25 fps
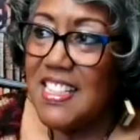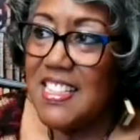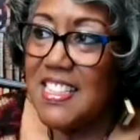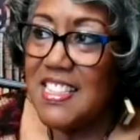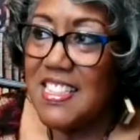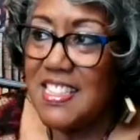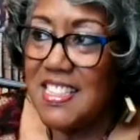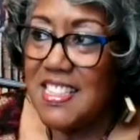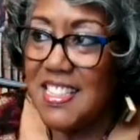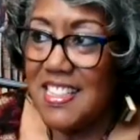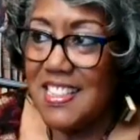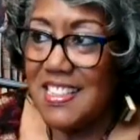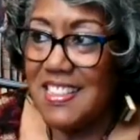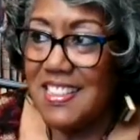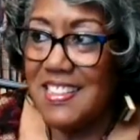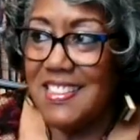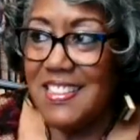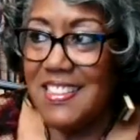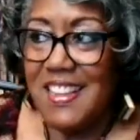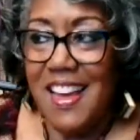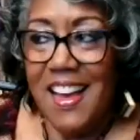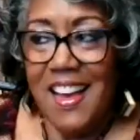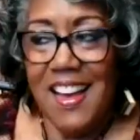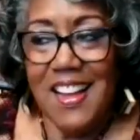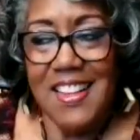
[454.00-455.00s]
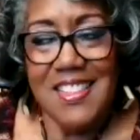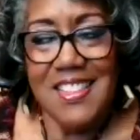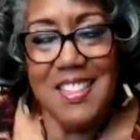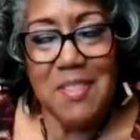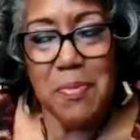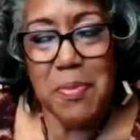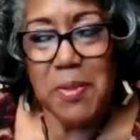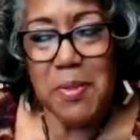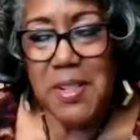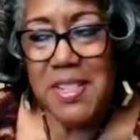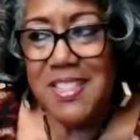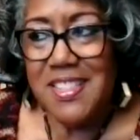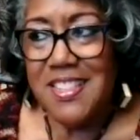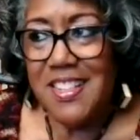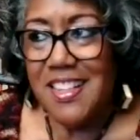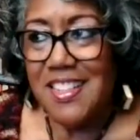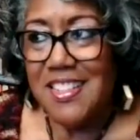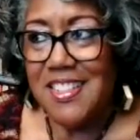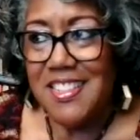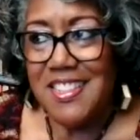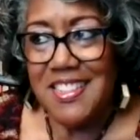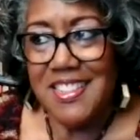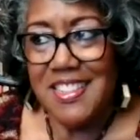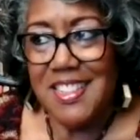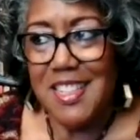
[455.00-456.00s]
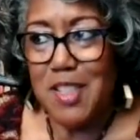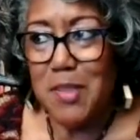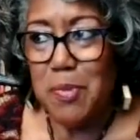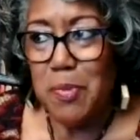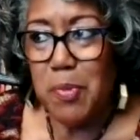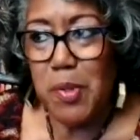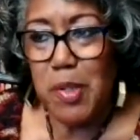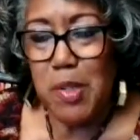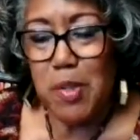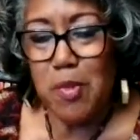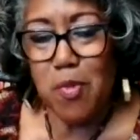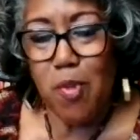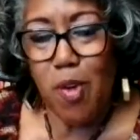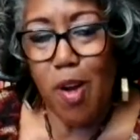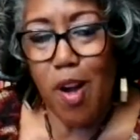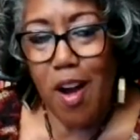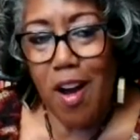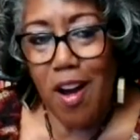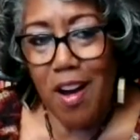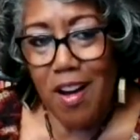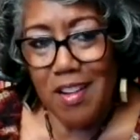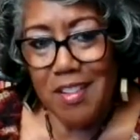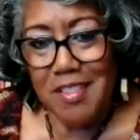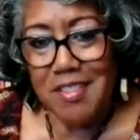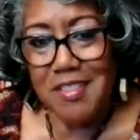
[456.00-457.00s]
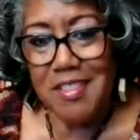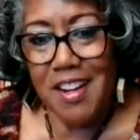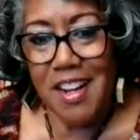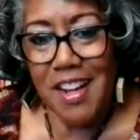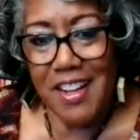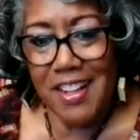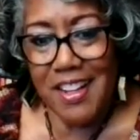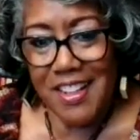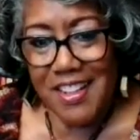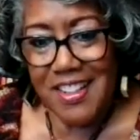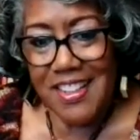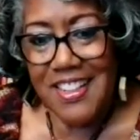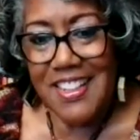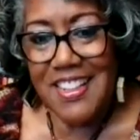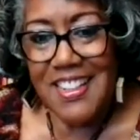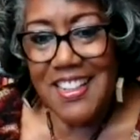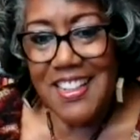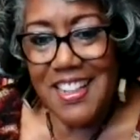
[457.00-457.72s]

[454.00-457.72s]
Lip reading: it's, yeah, it's pretty touching. It's pretty raw, right?